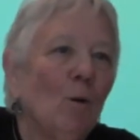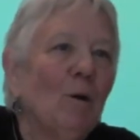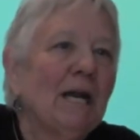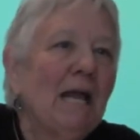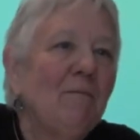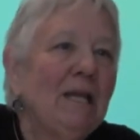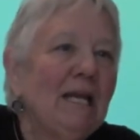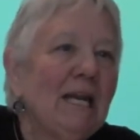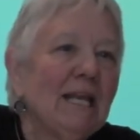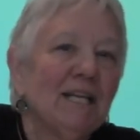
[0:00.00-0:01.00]
what I
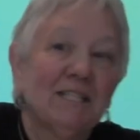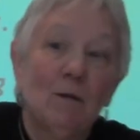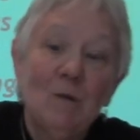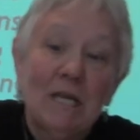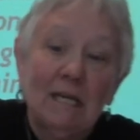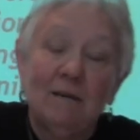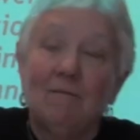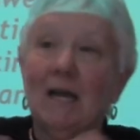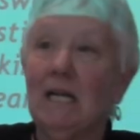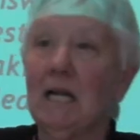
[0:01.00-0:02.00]
mean is, and we can
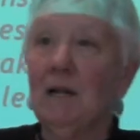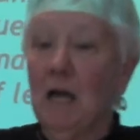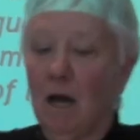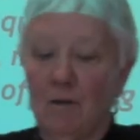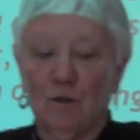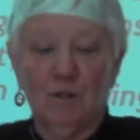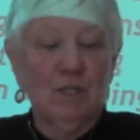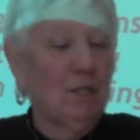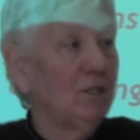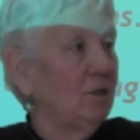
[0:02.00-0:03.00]
invite
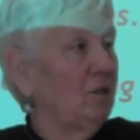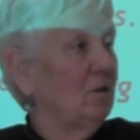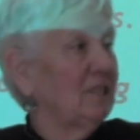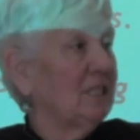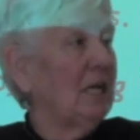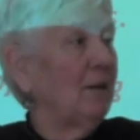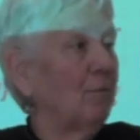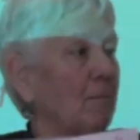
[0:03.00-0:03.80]
others to do the same.